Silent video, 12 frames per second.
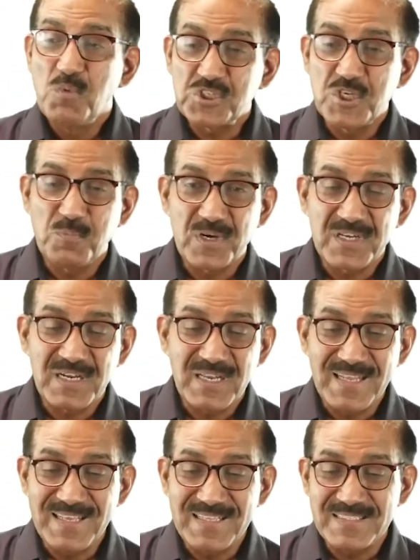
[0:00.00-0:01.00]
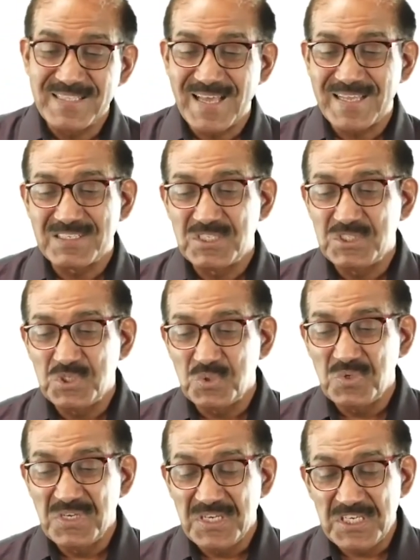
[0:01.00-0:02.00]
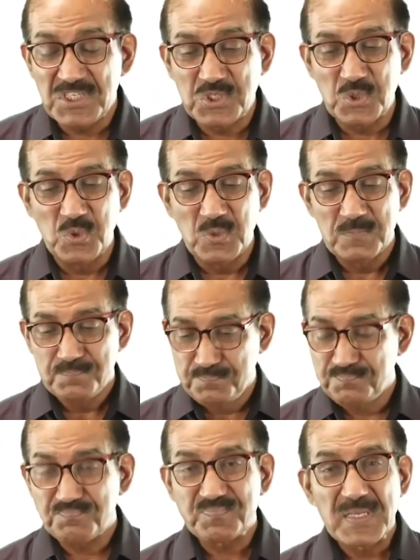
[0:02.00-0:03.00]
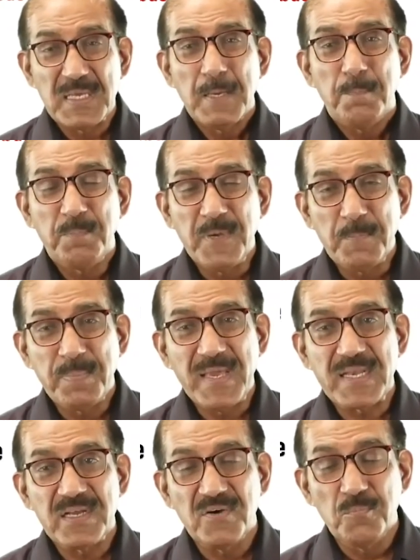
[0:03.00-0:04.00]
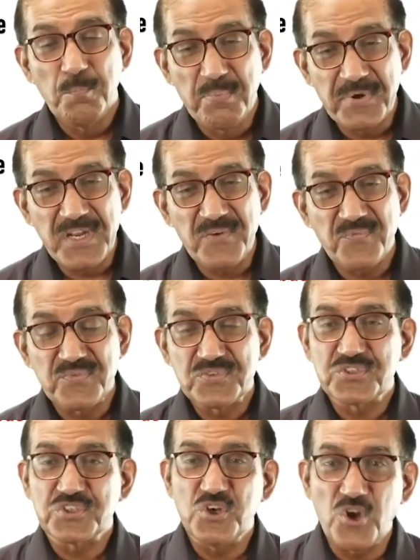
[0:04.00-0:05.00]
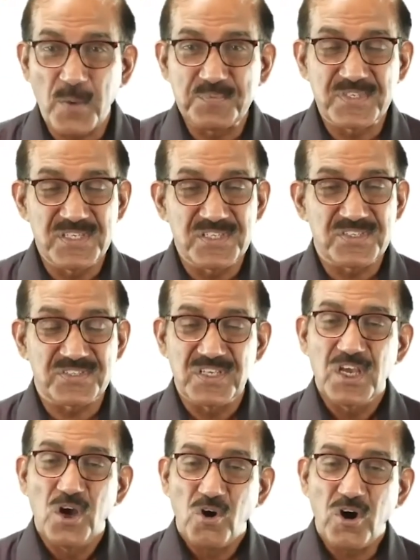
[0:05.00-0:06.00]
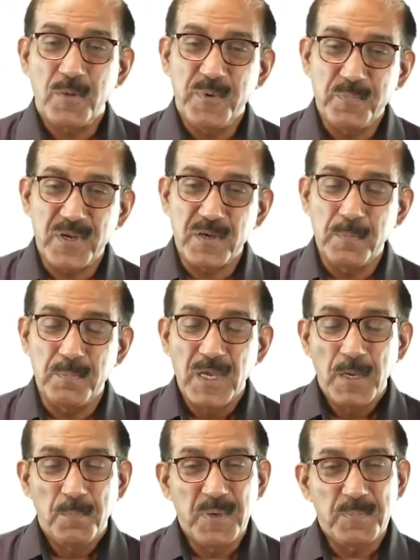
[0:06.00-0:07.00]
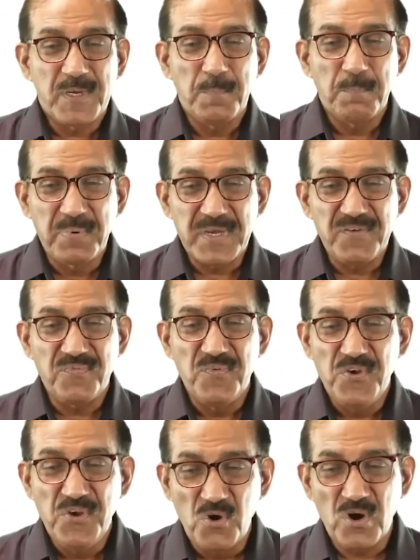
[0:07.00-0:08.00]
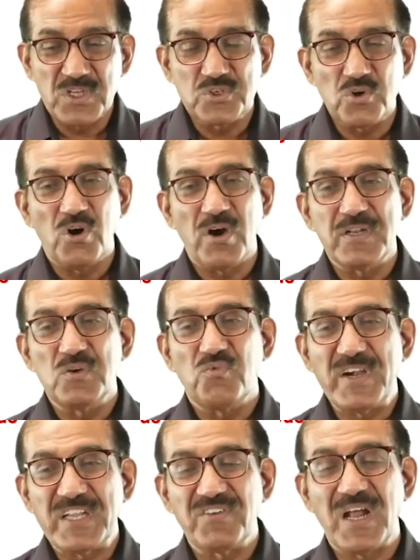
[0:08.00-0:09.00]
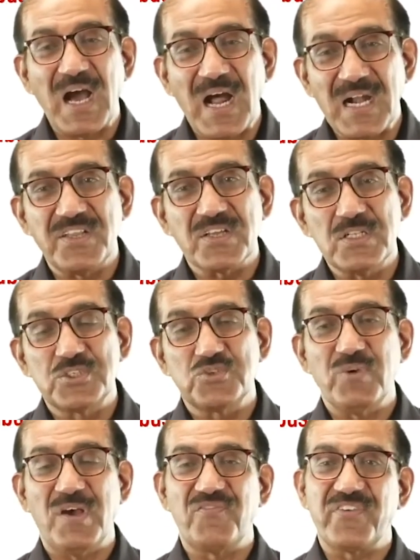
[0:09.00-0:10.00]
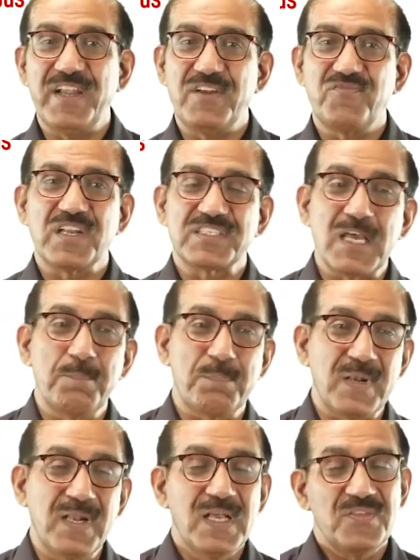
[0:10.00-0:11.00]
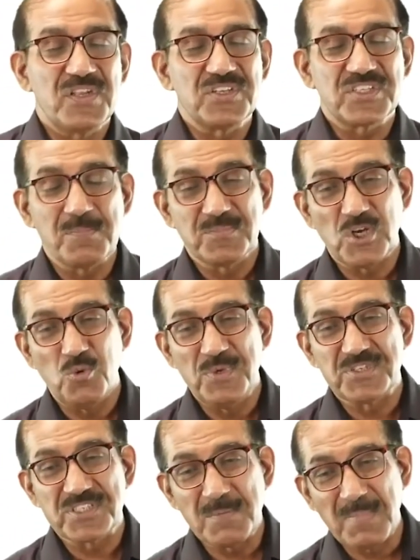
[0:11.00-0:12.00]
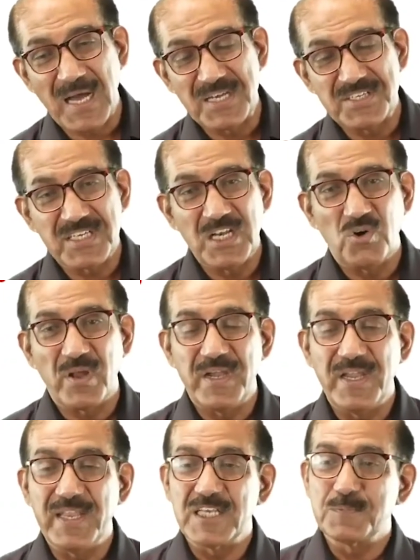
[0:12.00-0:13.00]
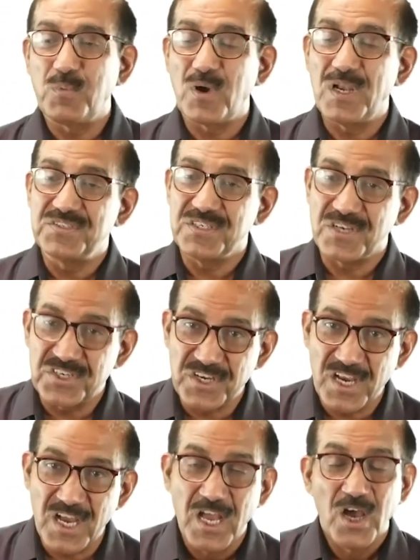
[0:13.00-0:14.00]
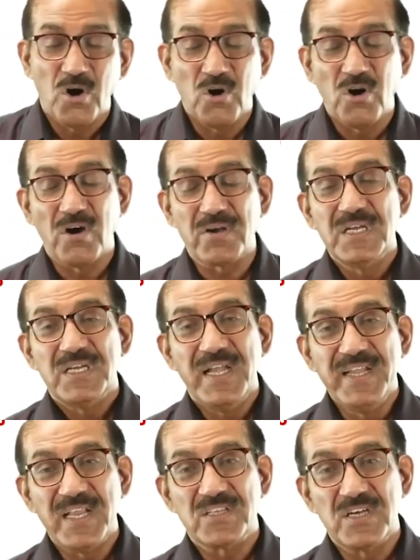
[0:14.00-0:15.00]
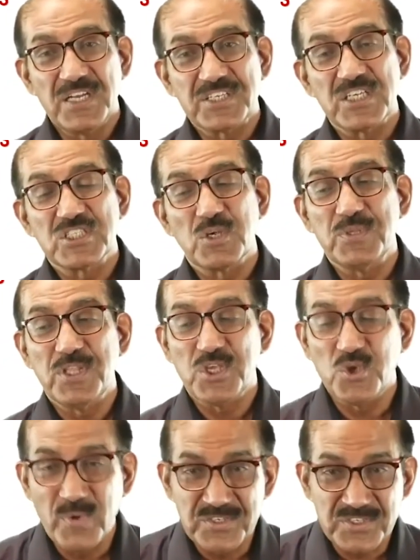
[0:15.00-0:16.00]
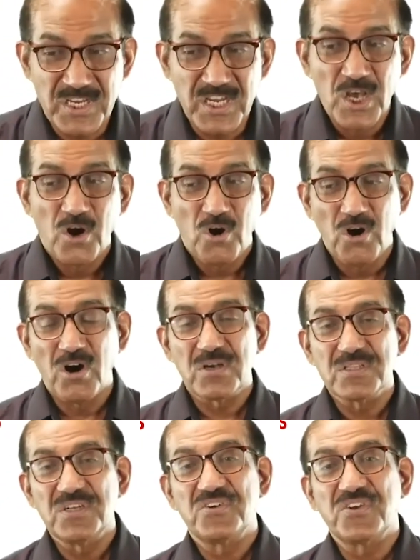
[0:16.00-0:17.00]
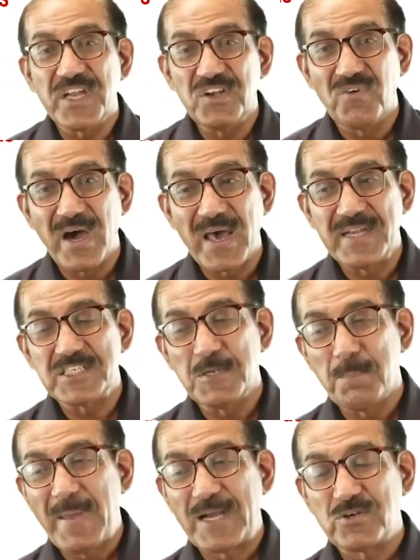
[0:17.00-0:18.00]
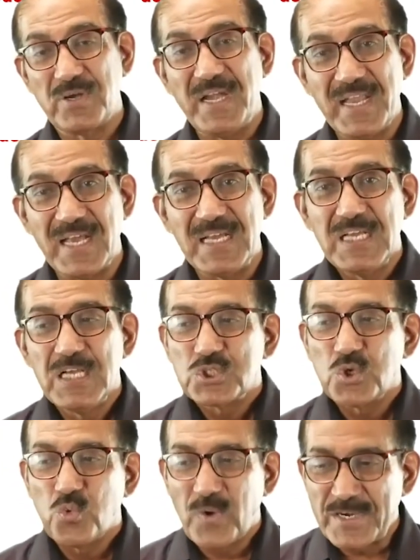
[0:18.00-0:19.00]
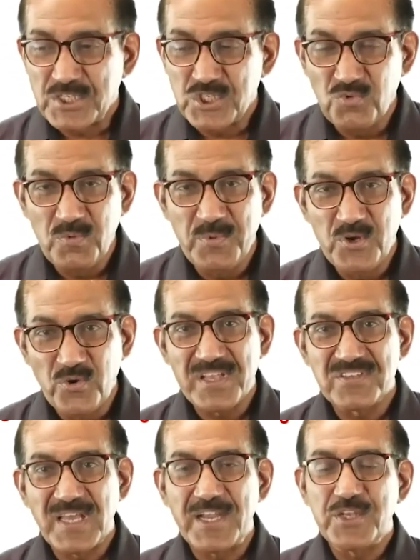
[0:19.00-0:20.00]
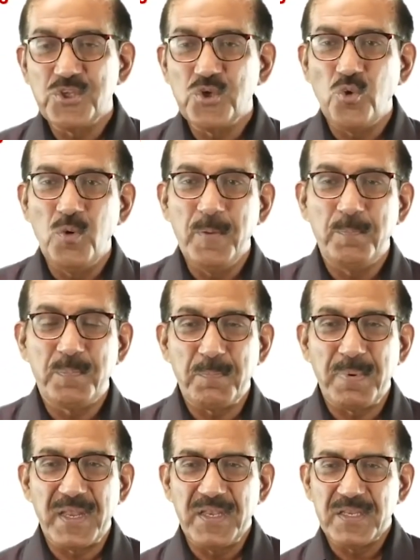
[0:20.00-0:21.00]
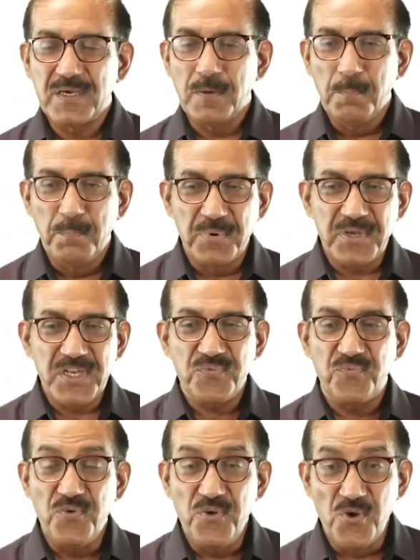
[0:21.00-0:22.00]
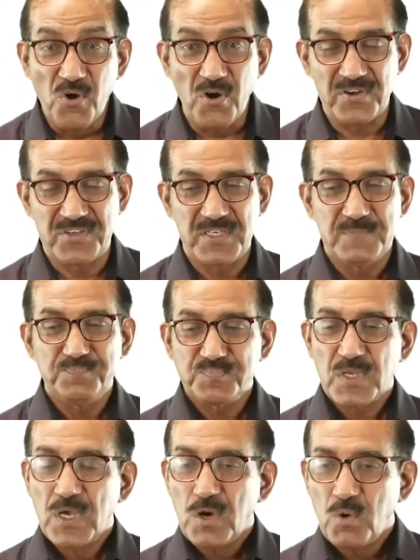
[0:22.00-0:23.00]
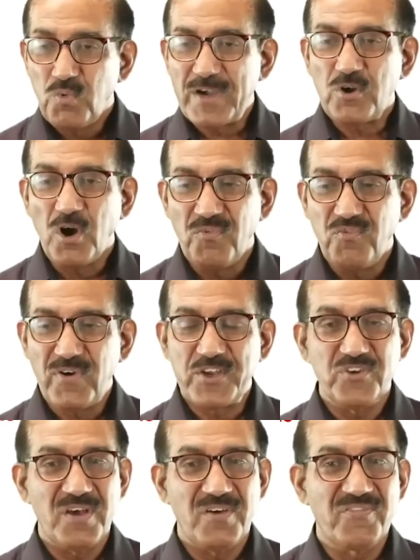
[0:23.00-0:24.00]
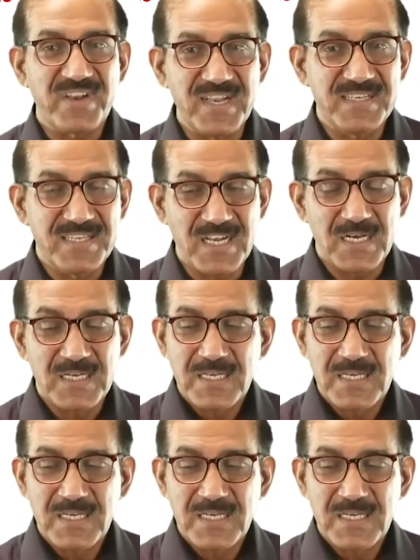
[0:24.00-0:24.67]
most importantly, that you need to prepare a brief synopsis or prepare a brief note on whatever articles you have read. For example, there will be some article on India's policy in Russia, or India's relationship with the USA, or the trade war and its impact on India. So what you will be doing is that you will be preparing a brief note of what you have read.